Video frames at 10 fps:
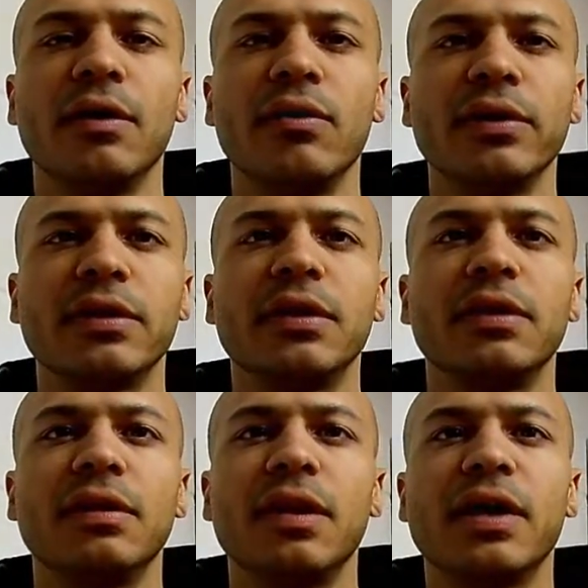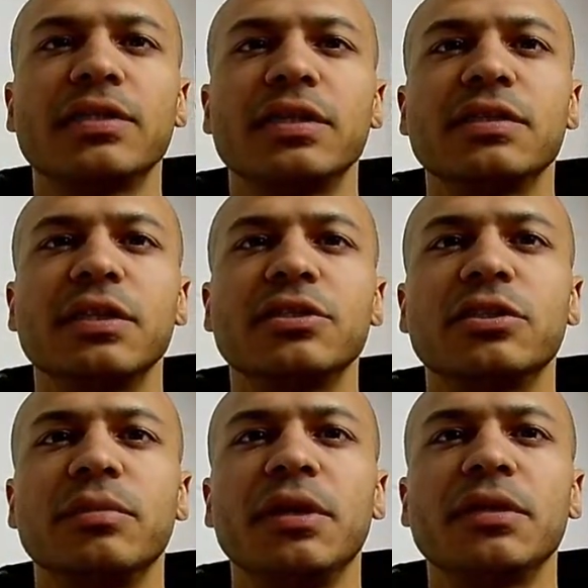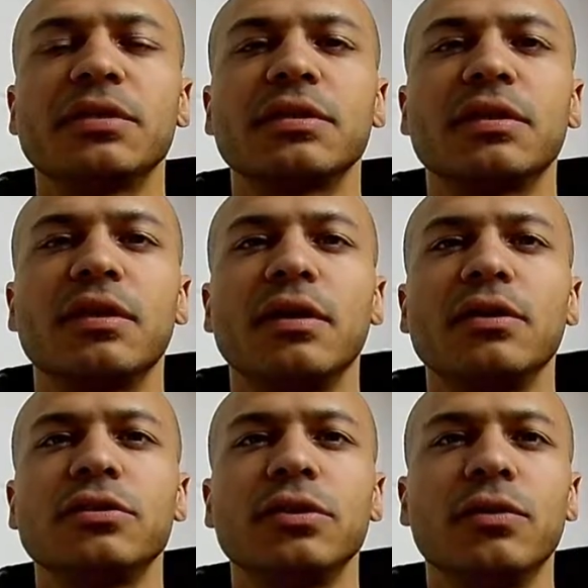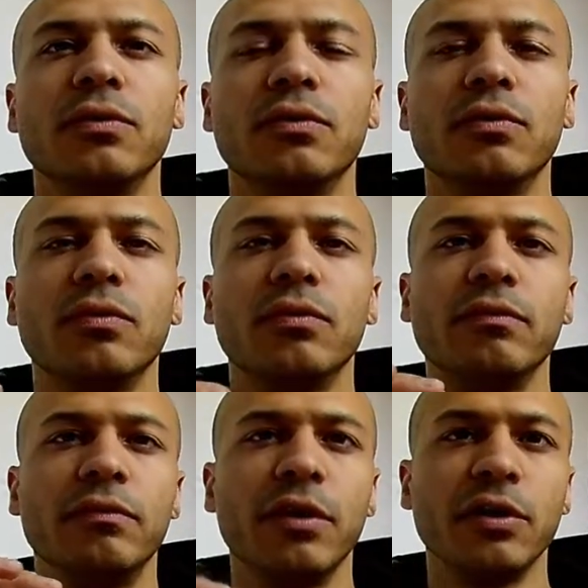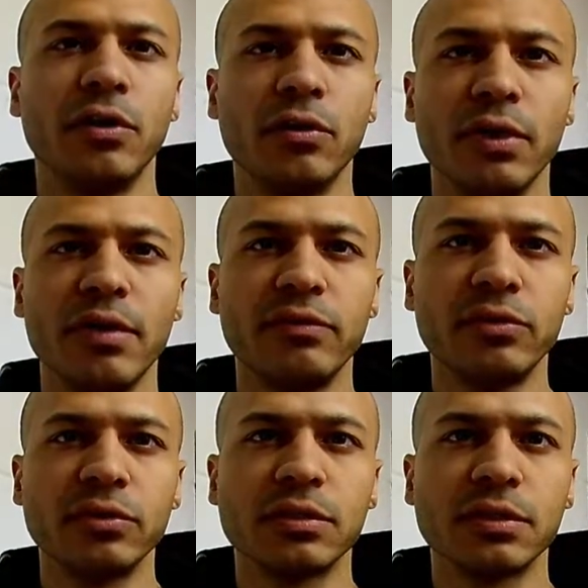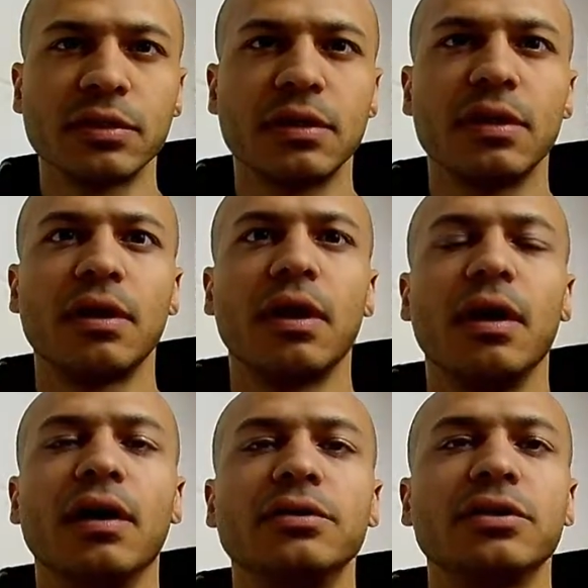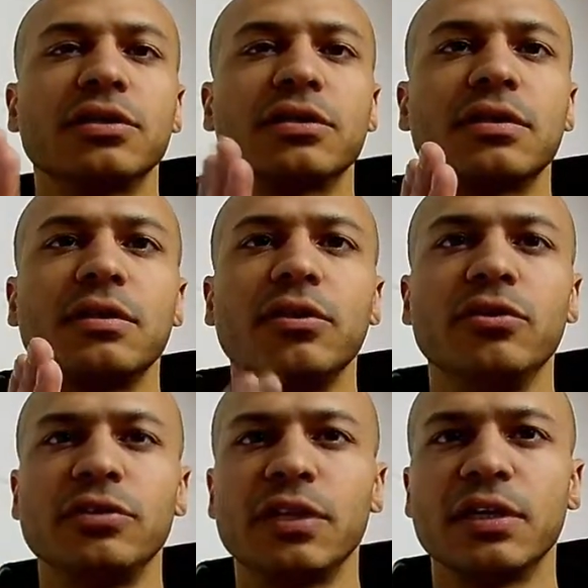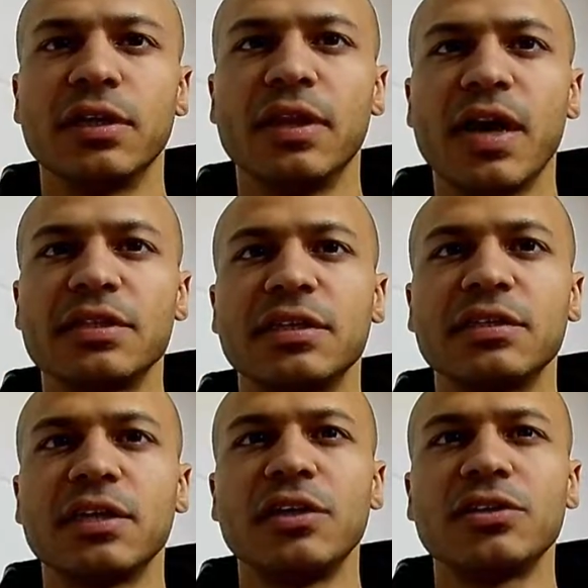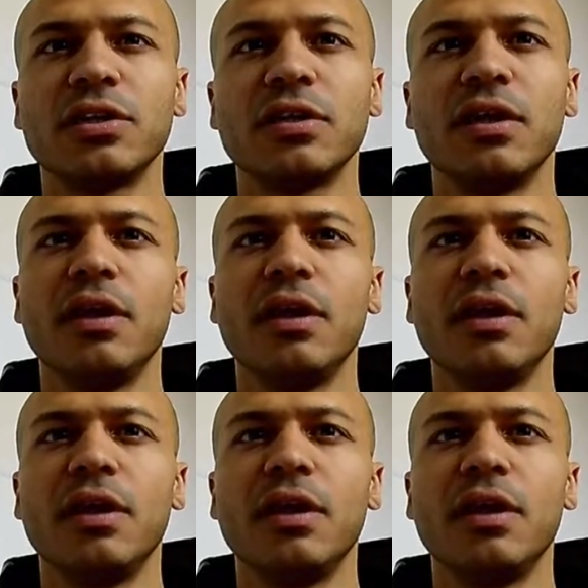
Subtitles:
what that sensation means. So very low levels, just using that sensation